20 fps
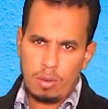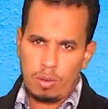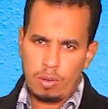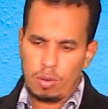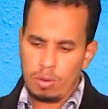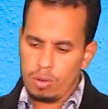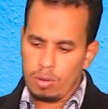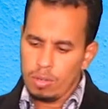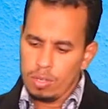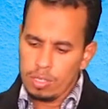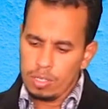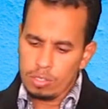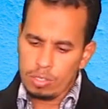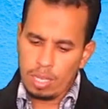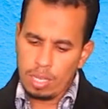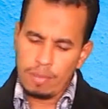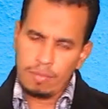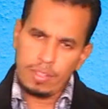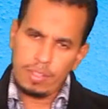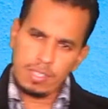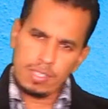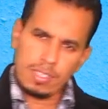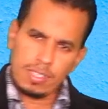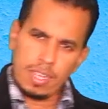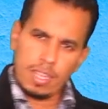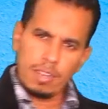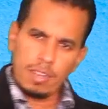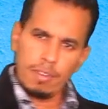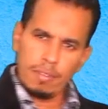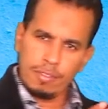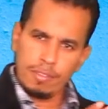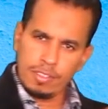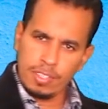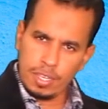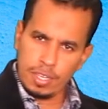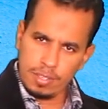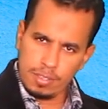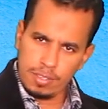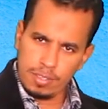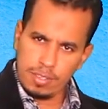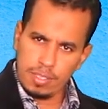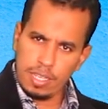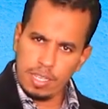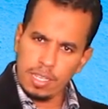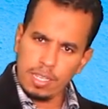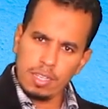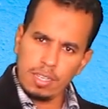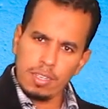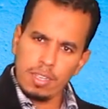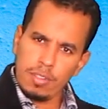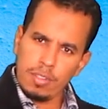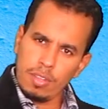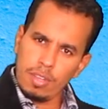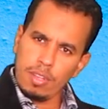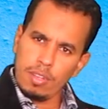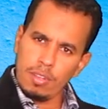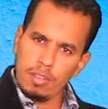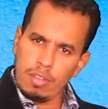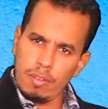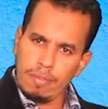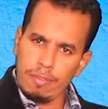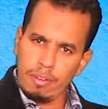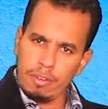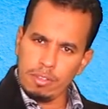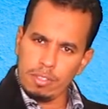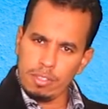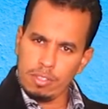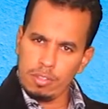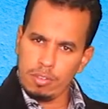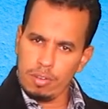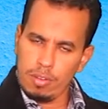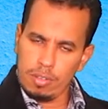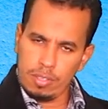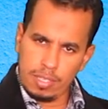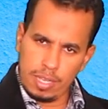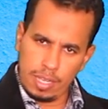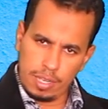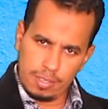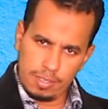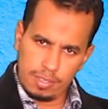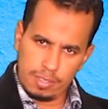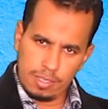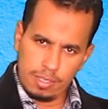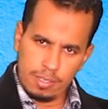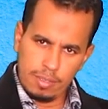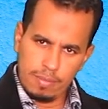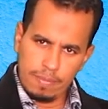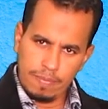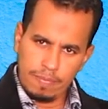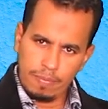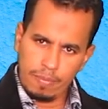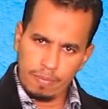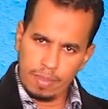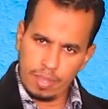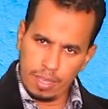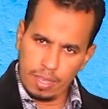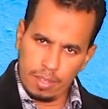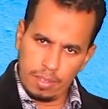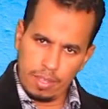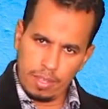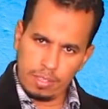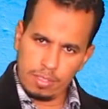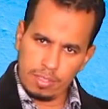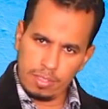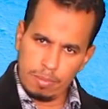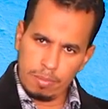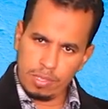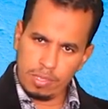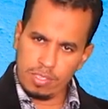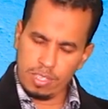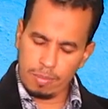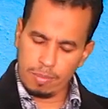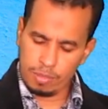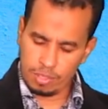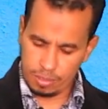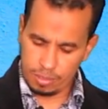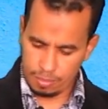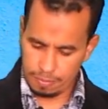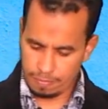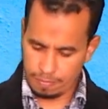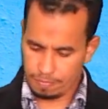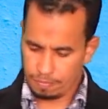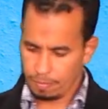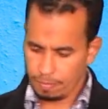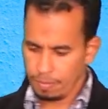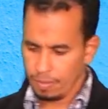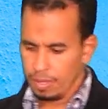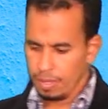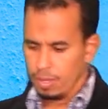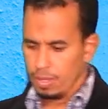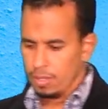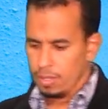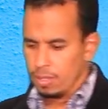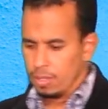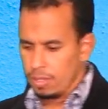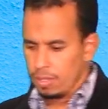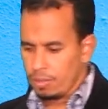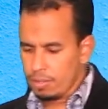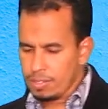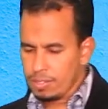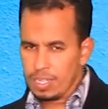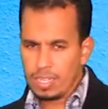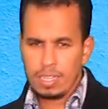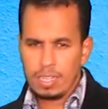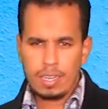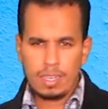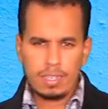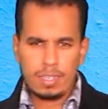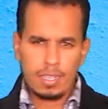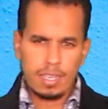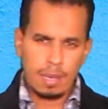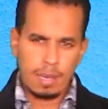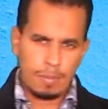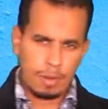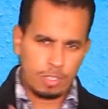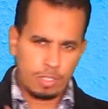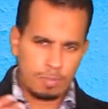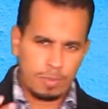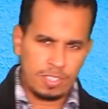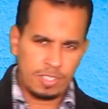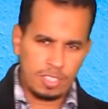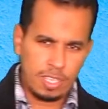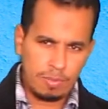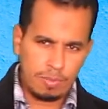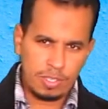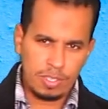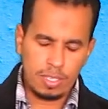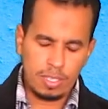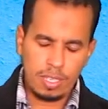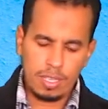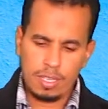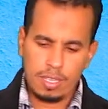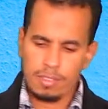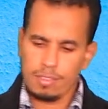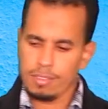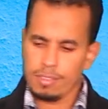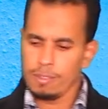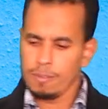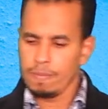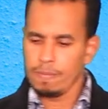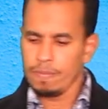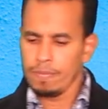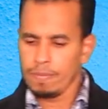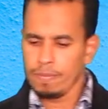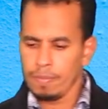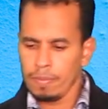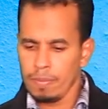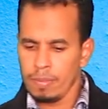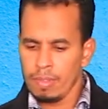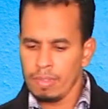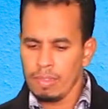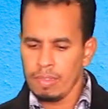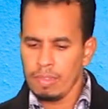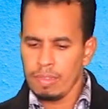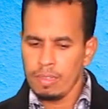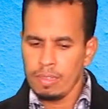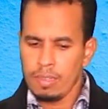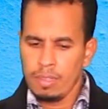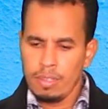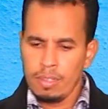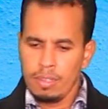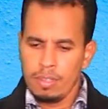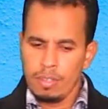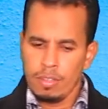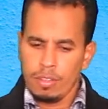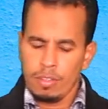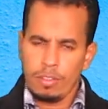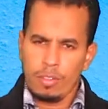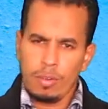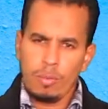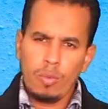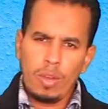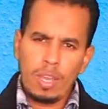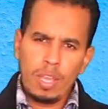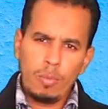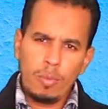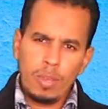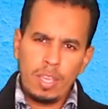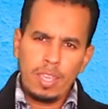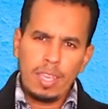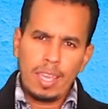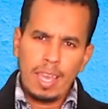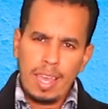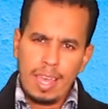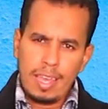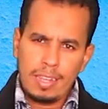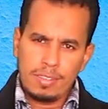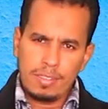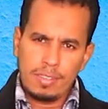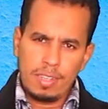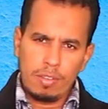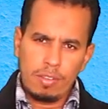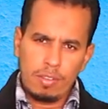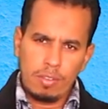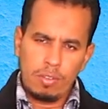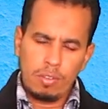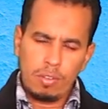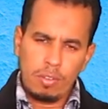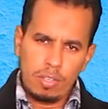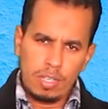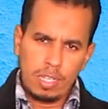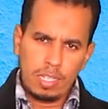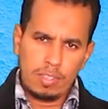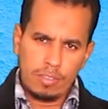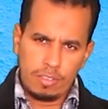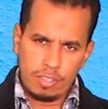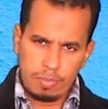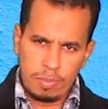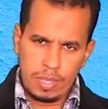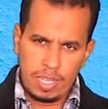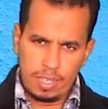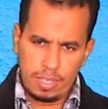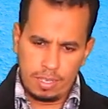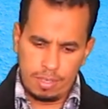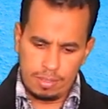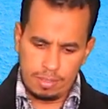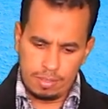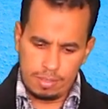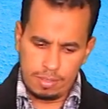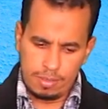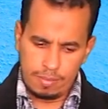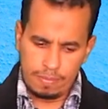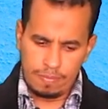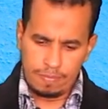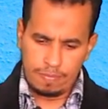or to have this kind of sense in another different context. And that's perception. The second idea about perception is the way we, as non-native speakers